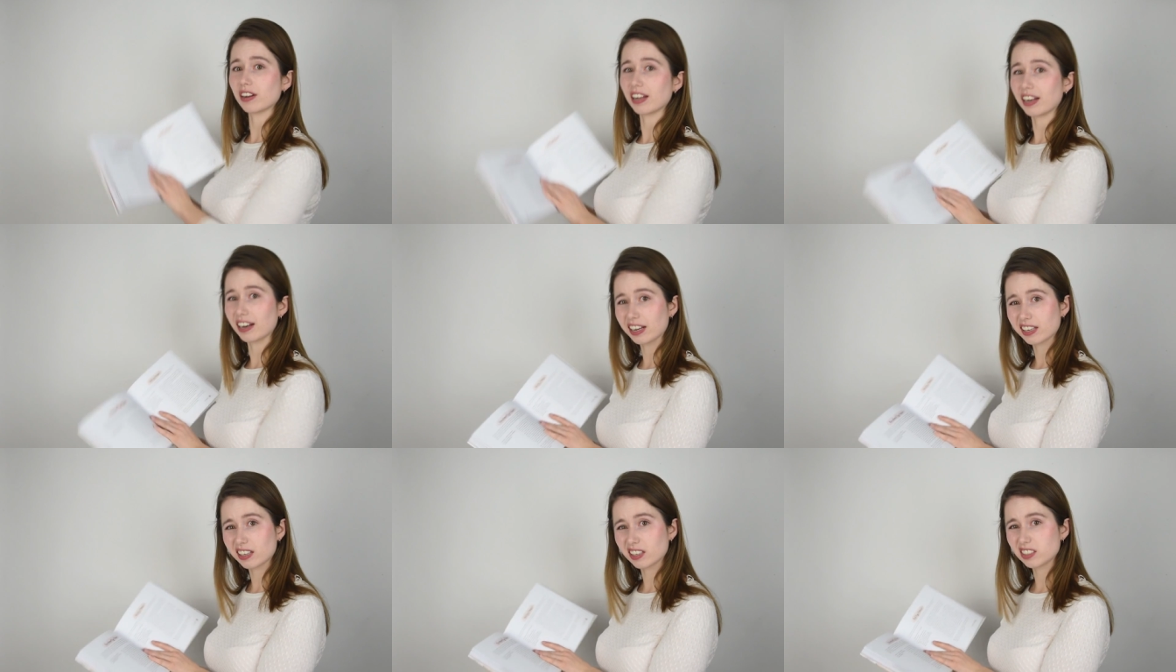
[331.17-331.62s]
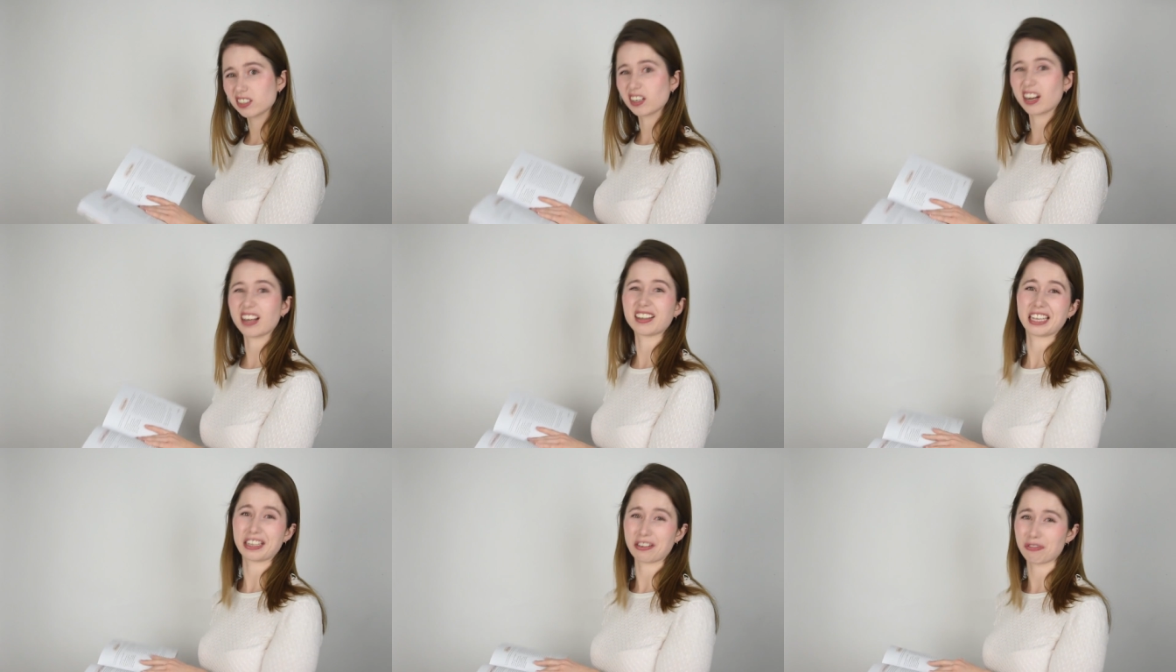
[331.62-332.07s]
and I kid you
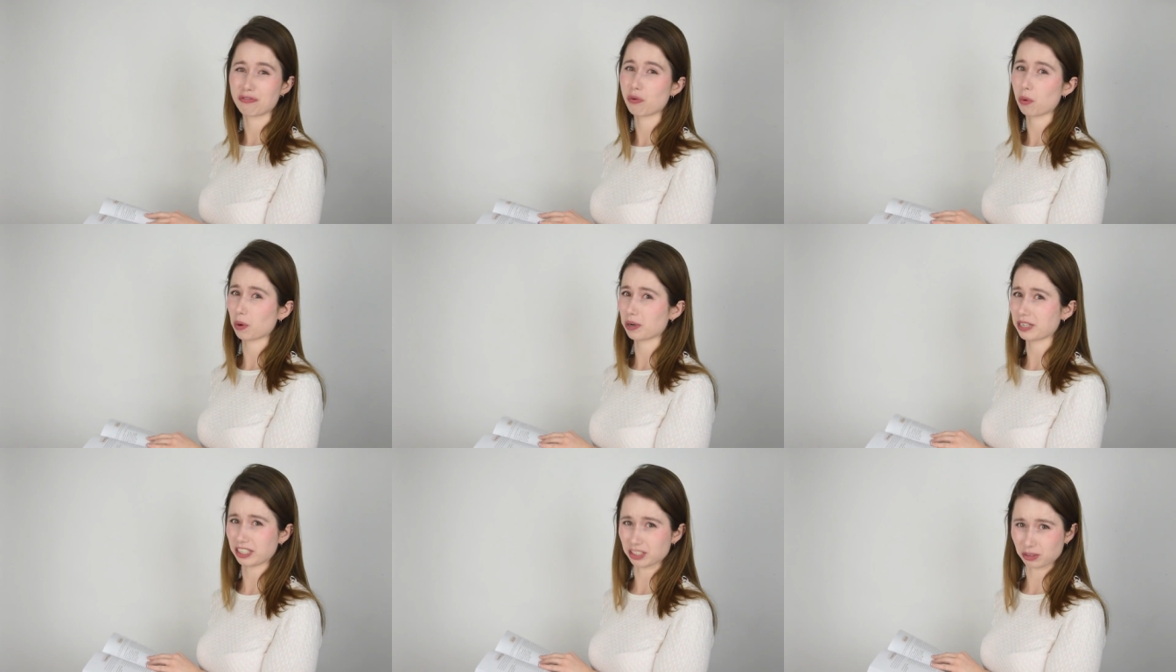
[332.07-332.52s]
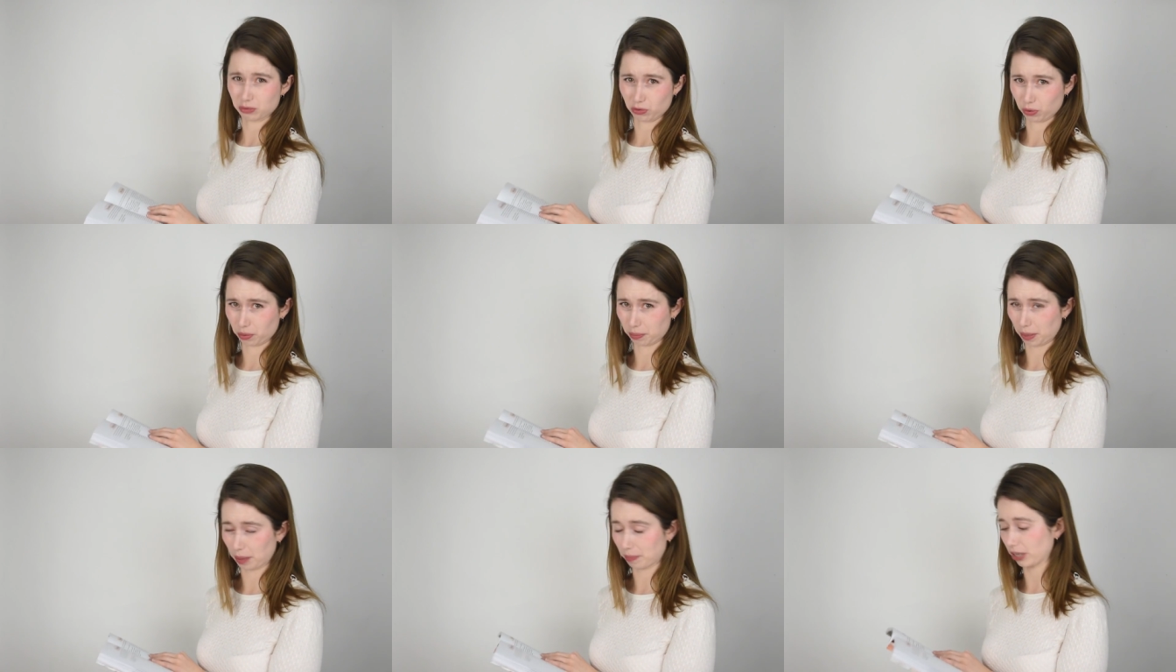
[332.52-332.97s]
not, like four days
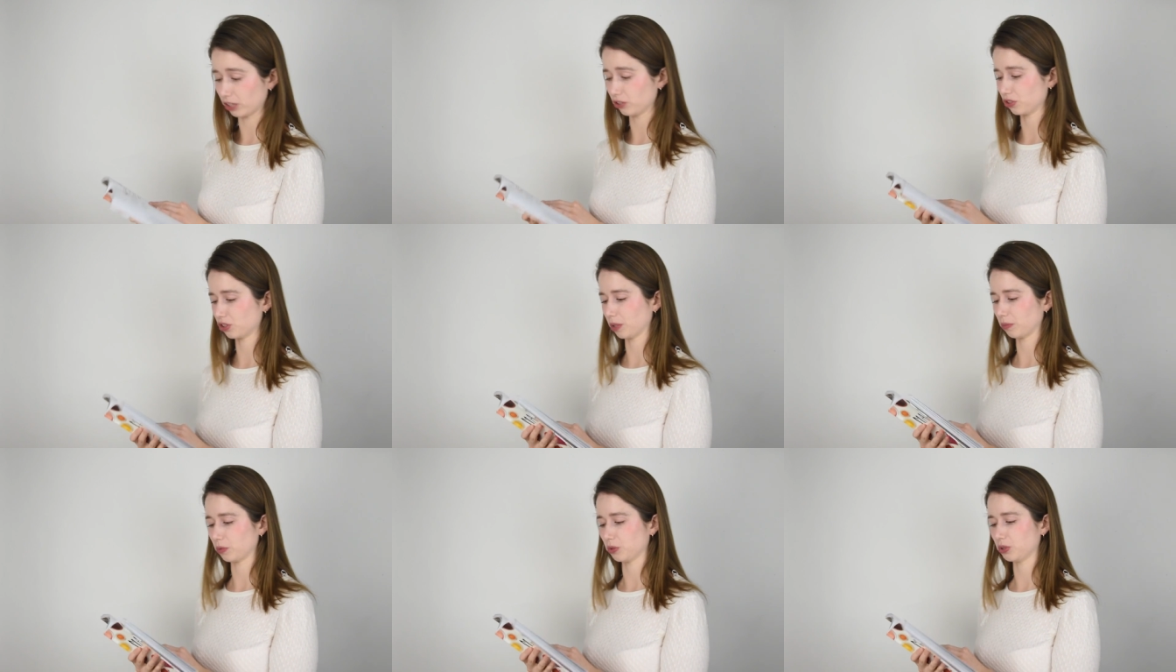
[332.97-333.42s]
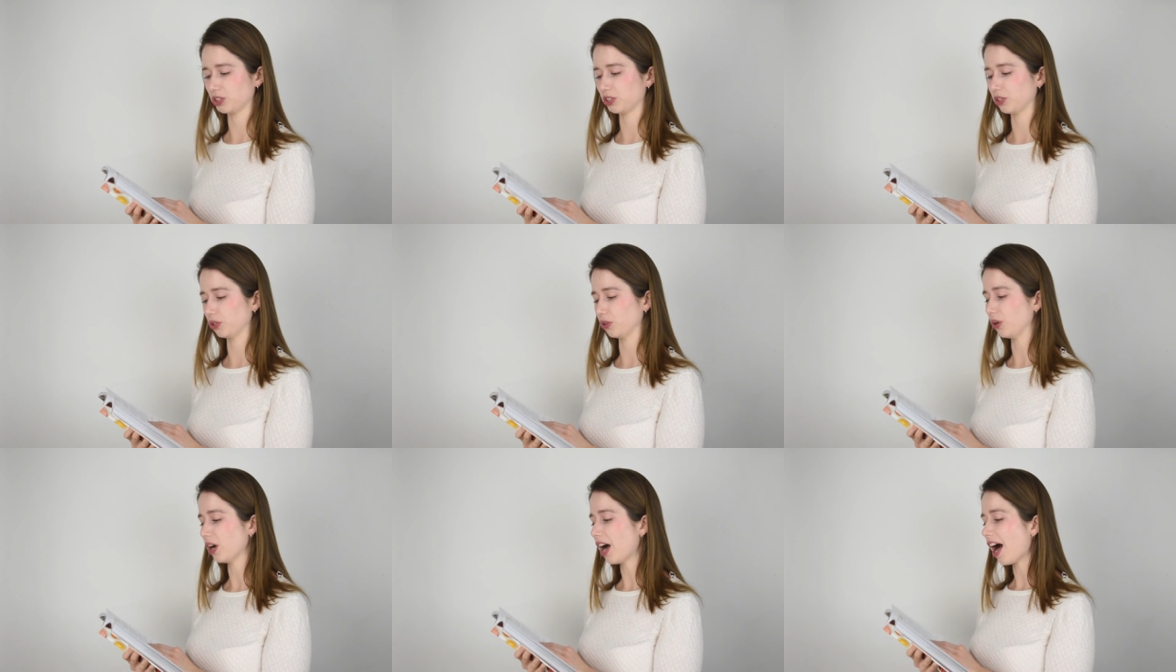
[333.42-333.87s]
before my manuscript was
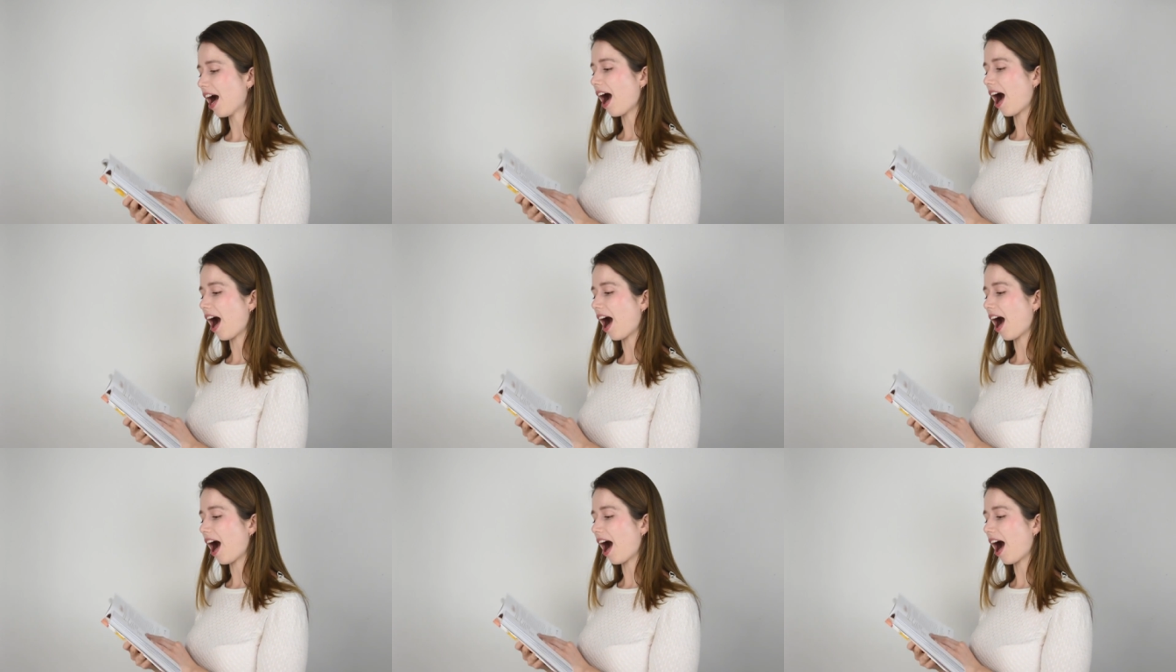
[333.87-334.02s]
due,